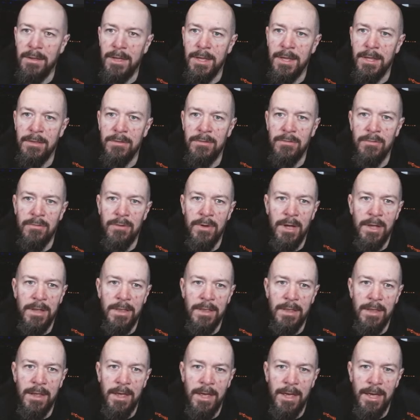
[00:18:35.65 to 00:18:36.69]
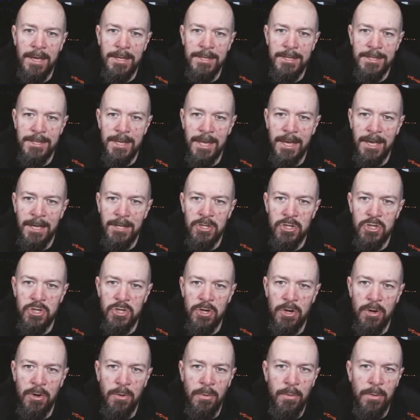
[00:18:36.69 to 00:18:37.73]
into an
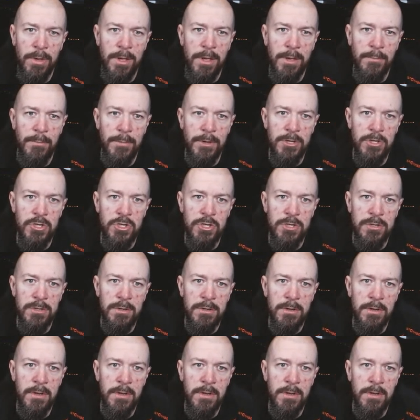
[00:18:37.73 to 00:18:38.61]
SHO image.